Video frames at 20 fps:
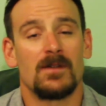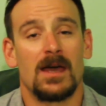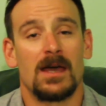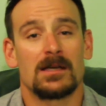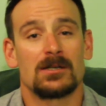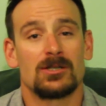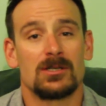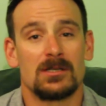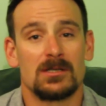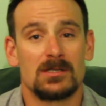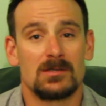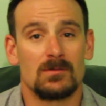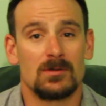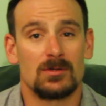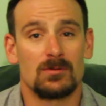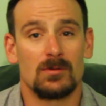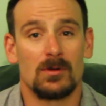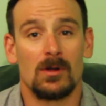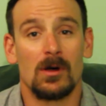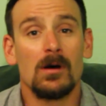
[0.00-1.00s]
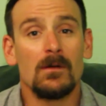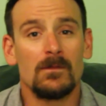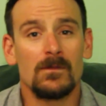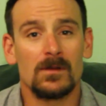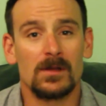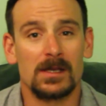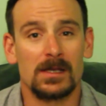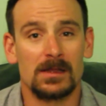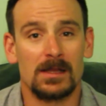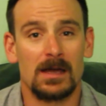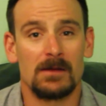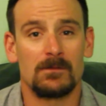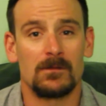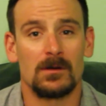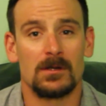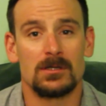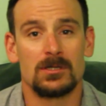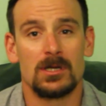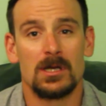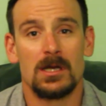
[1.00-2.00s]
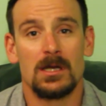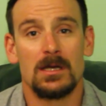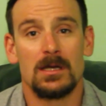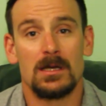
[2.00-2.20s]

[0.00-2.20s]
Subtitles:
actions which will hopefully leverage